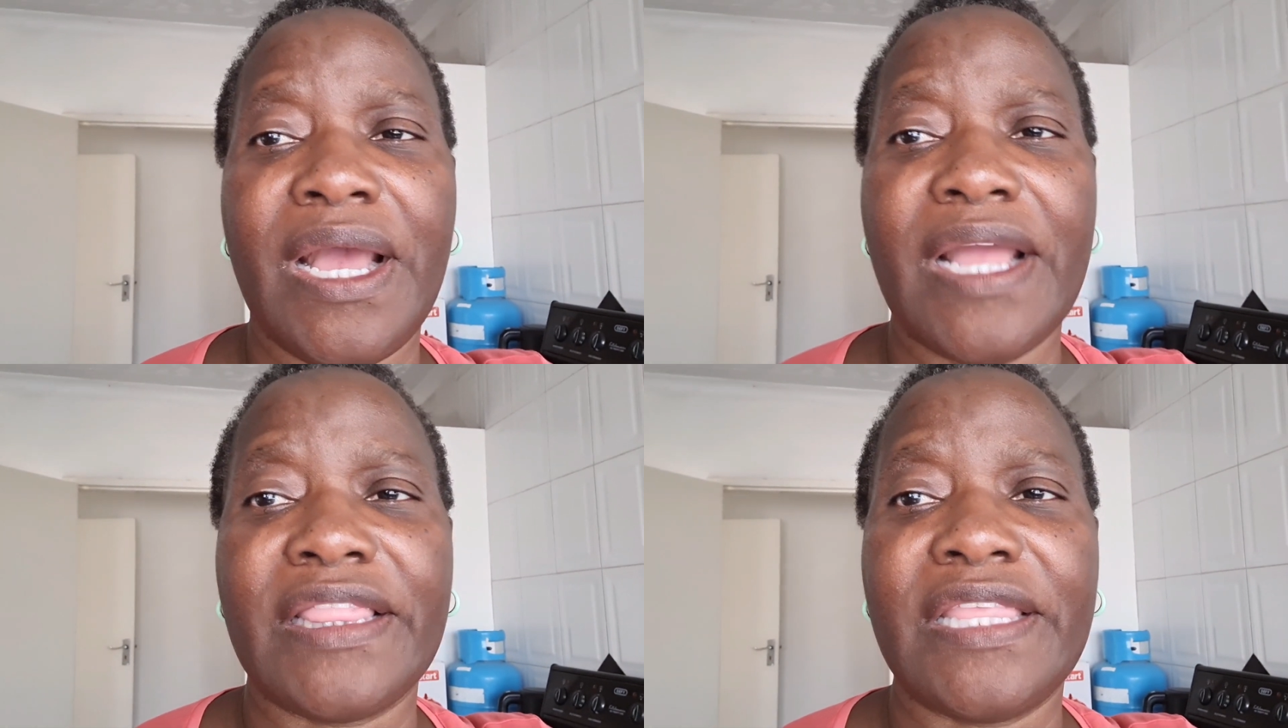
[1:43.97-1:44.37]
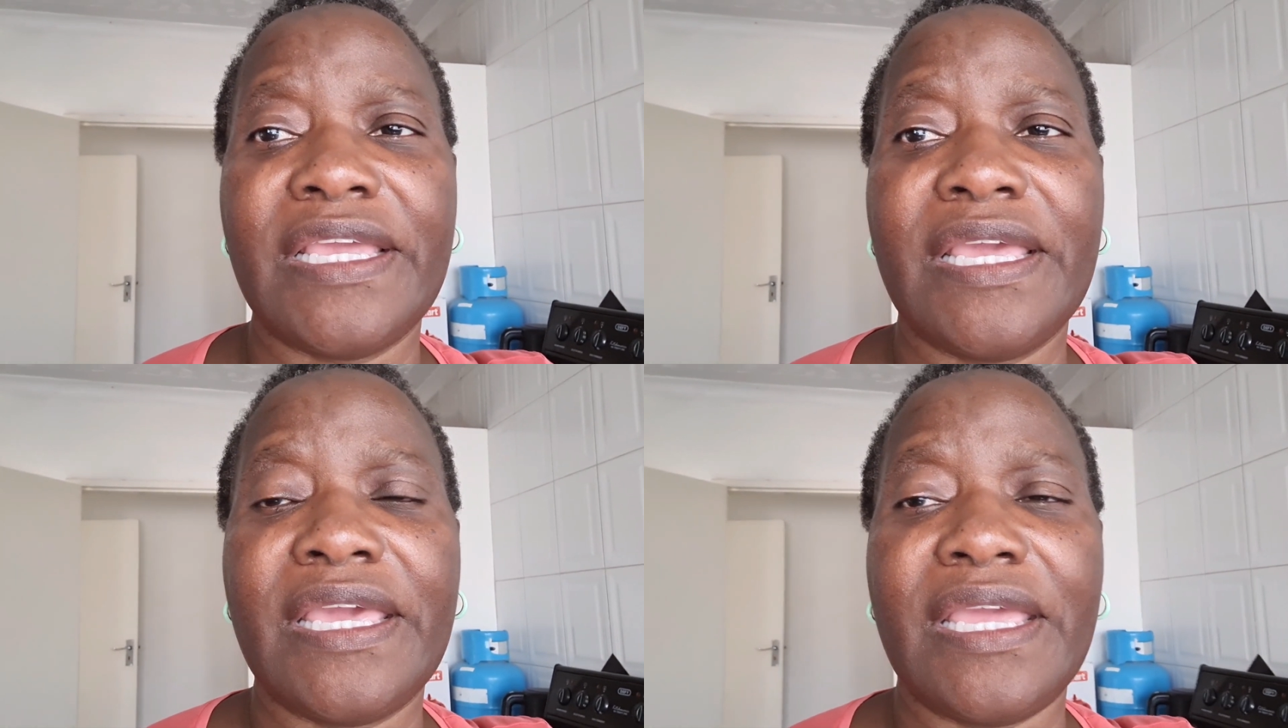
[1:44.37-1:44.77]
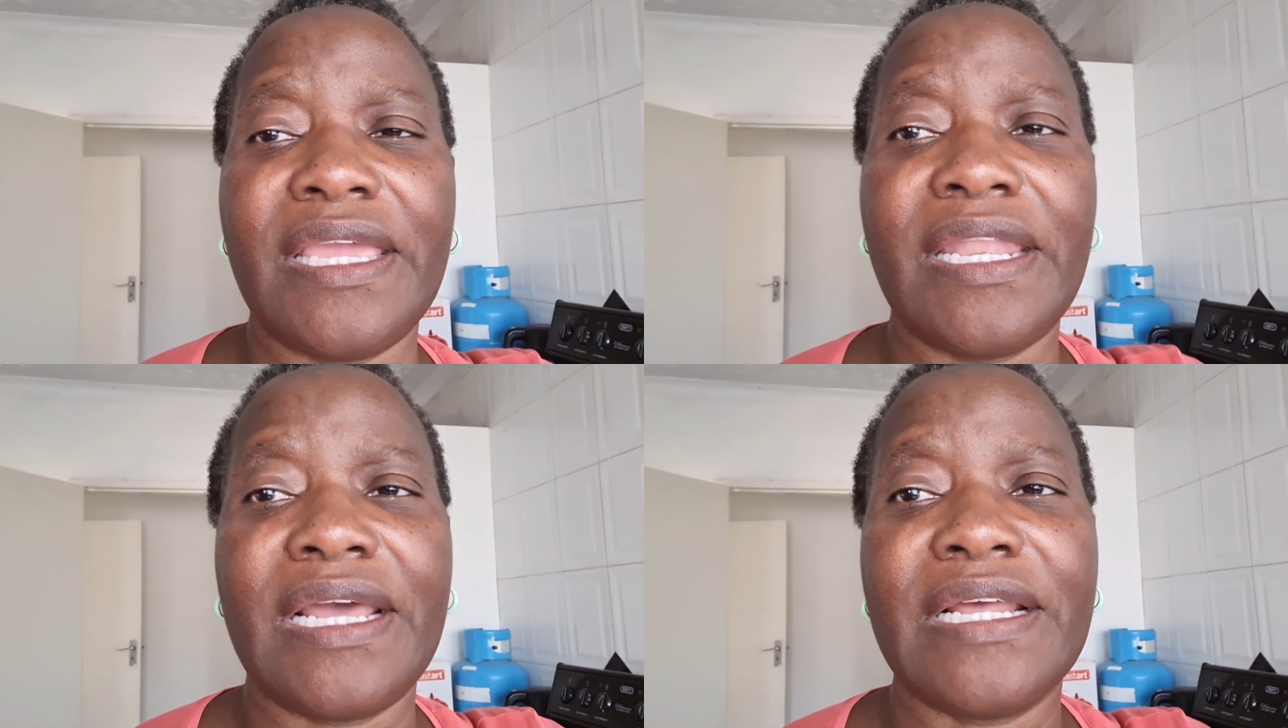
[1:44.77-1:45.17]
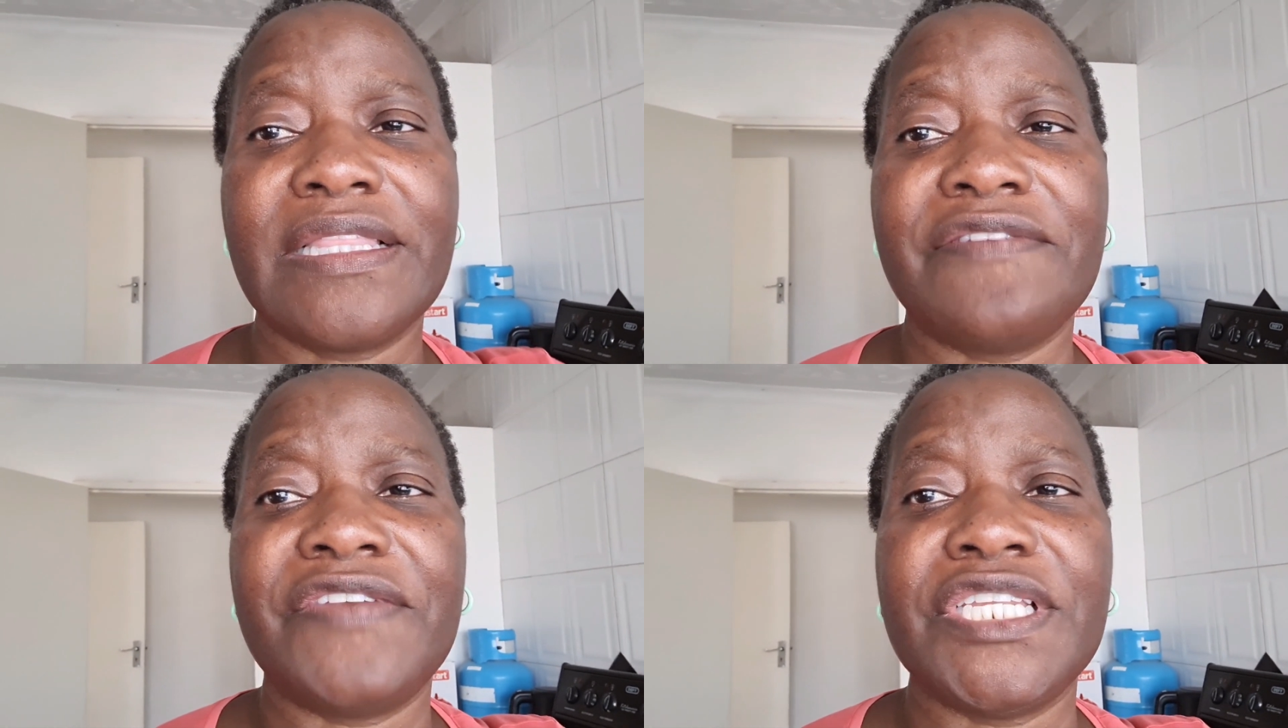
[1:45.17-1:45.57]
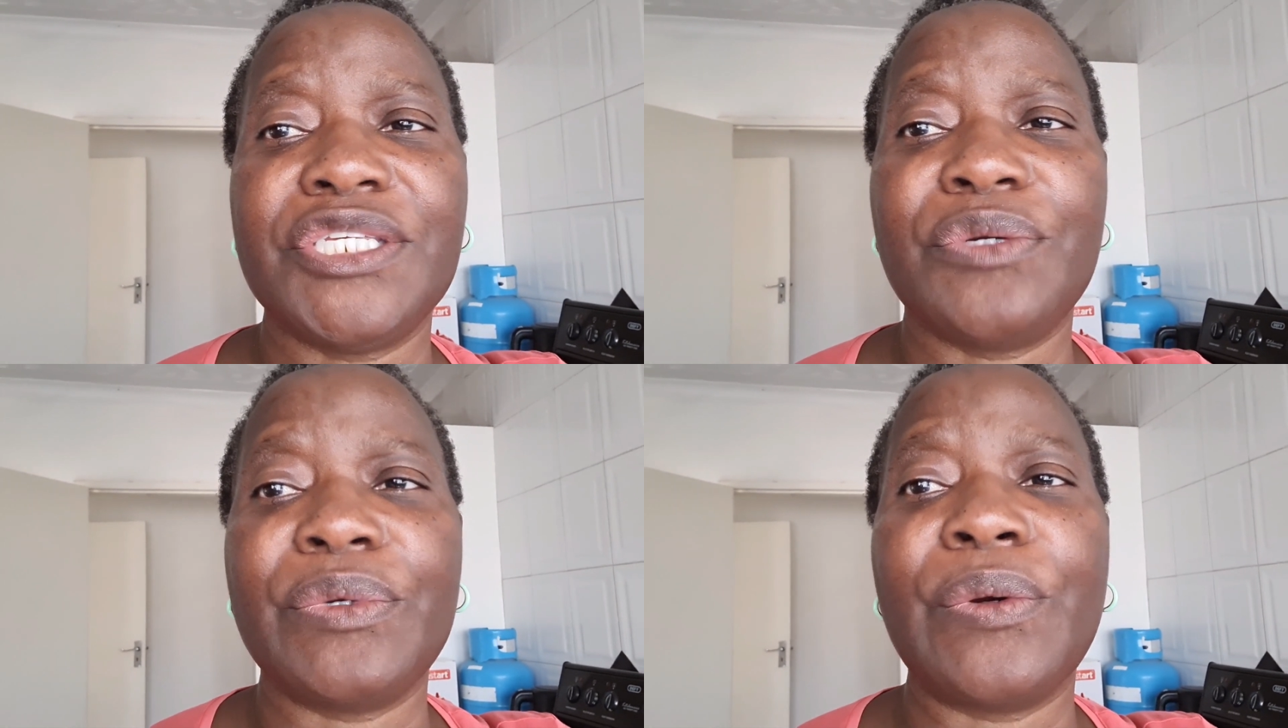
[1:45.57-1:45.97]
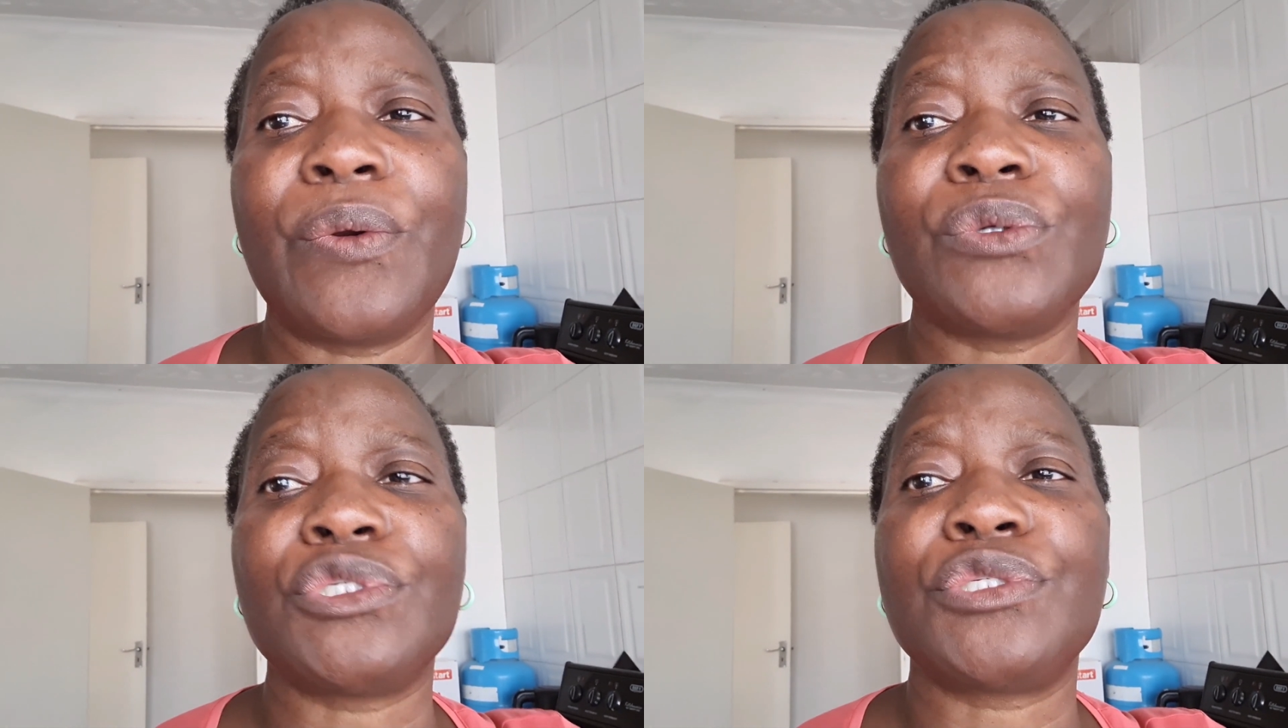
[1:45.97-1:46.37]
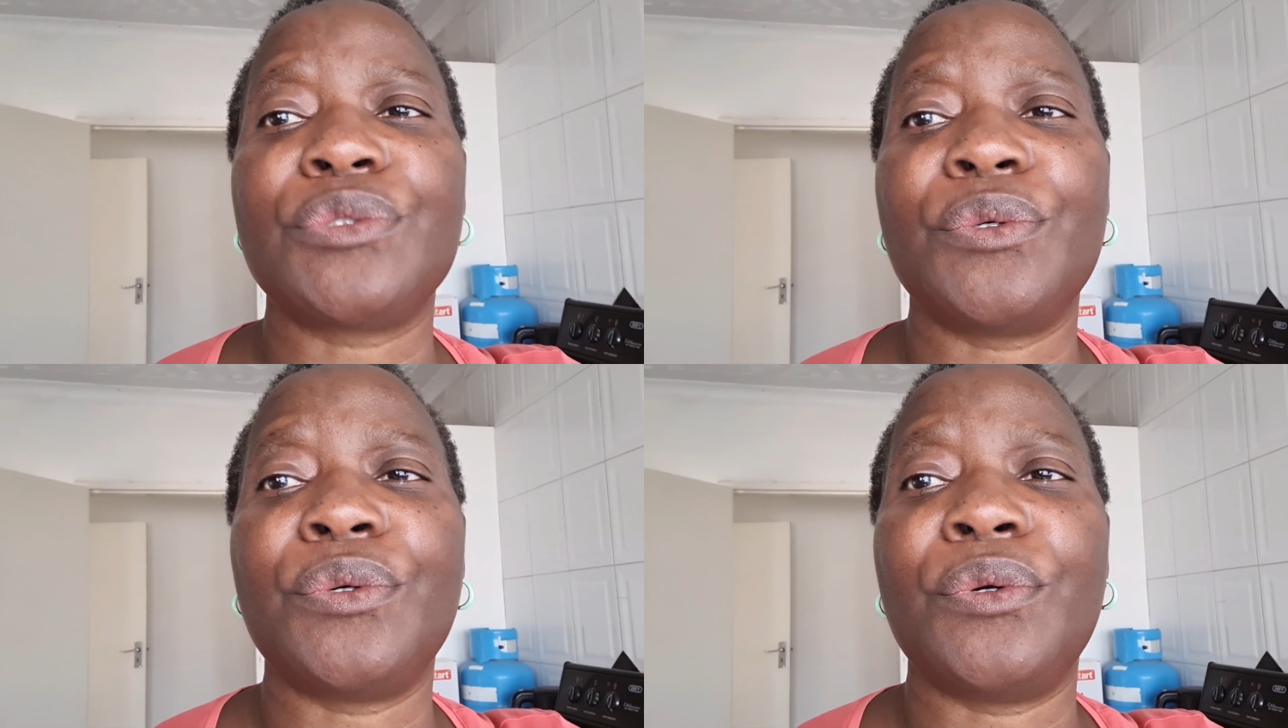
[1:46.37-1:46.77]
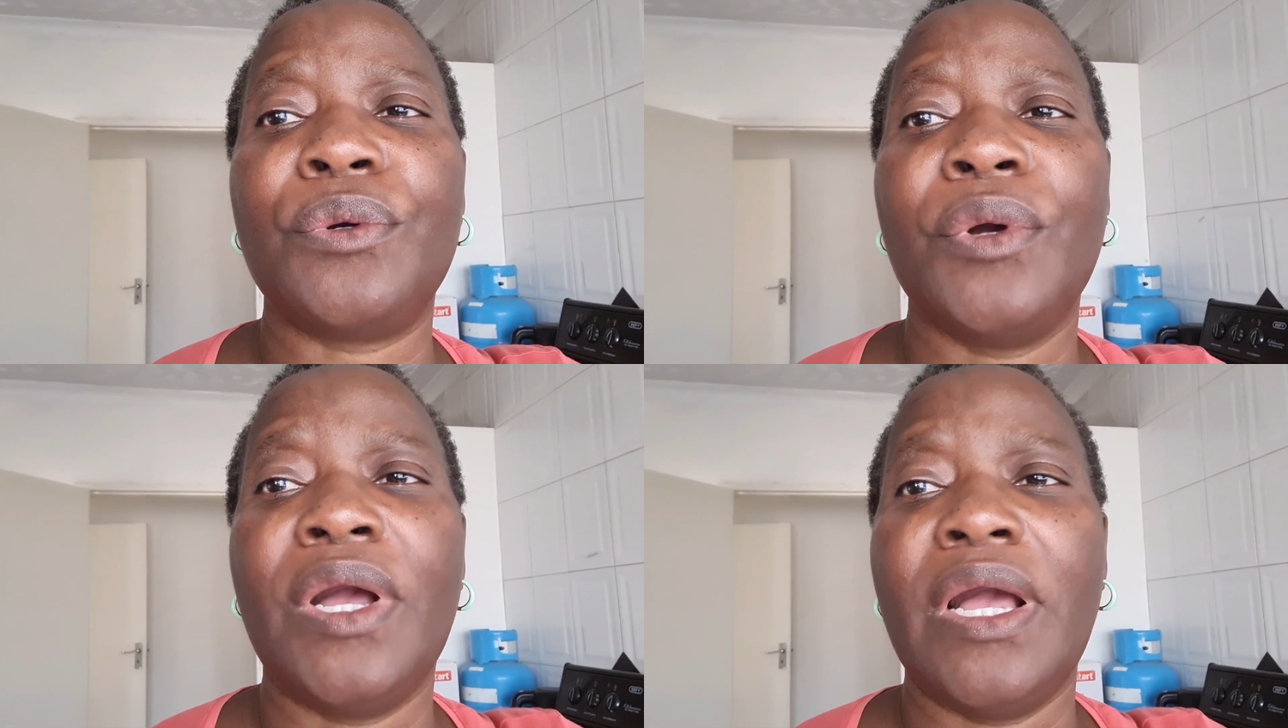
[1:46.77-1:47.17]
I think in another video we also